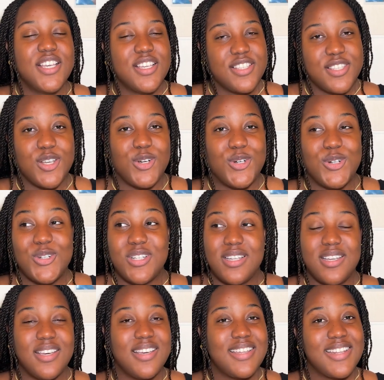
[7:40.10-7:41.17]
So
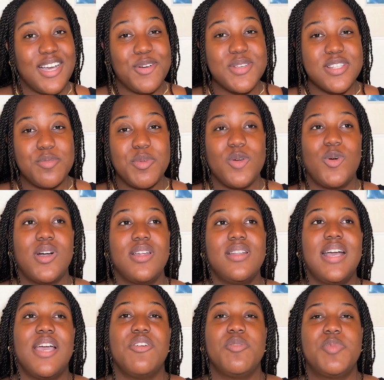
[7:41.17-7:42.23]
that was number 1.
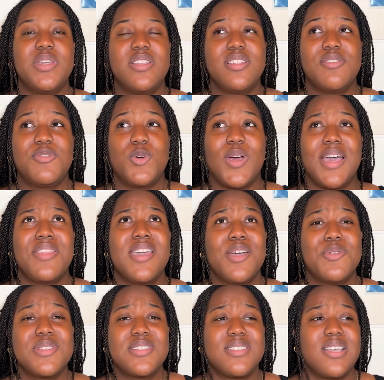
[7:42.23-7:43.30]
I repeated it for, I think I
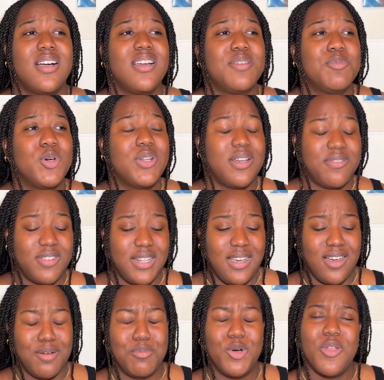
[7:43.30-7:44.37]
was talking about that for
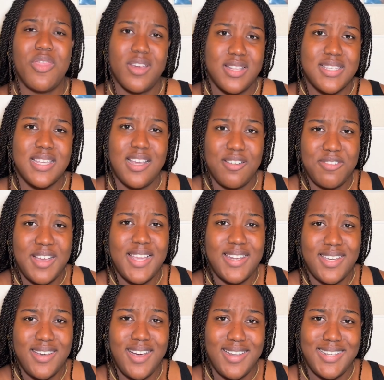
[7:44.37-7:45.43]
like a month until I finally
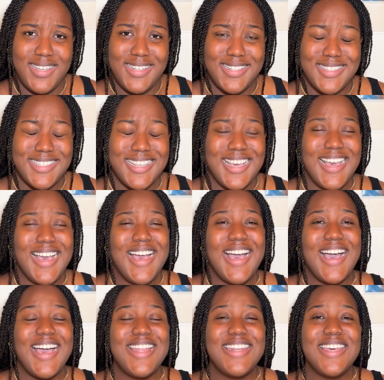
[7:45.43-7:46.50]
got it.
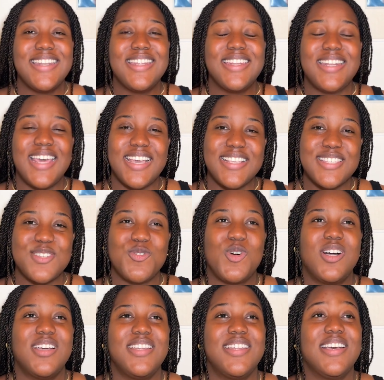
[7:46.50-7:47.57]
And then the next
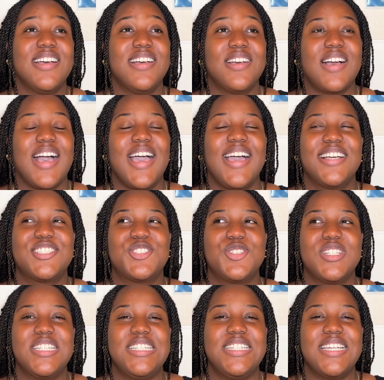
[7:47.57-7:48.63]
one, I
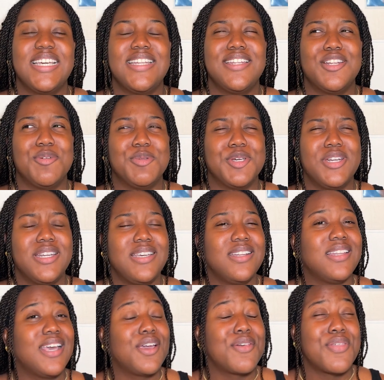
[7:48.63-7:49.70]
actually ended up learning
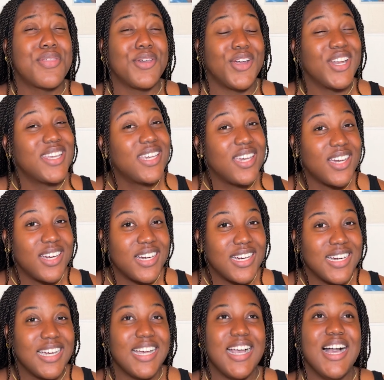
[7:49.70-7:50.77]
like 3rd
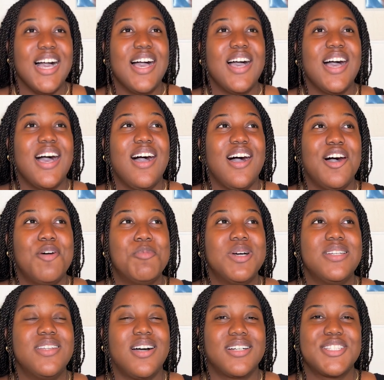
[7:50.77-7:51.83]
year. A
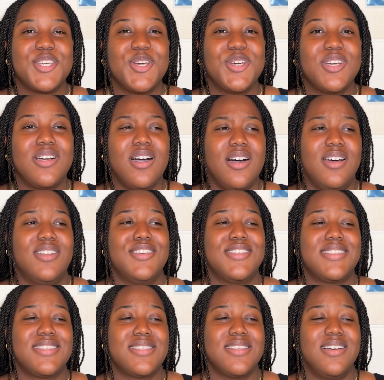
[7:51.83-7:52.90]
doctor caught
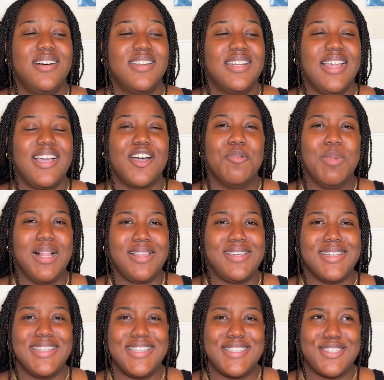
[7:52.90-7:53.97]
us on like a
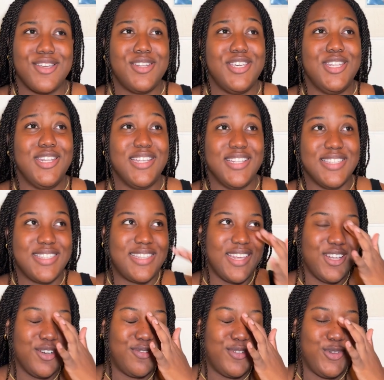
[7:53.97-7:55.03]
balcony studying
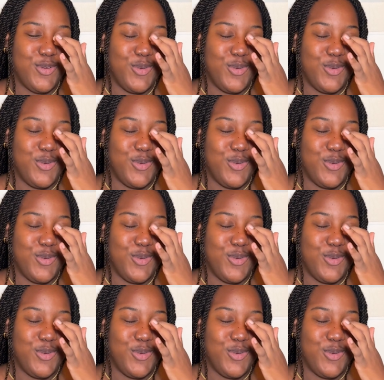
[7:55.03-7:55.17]
instead of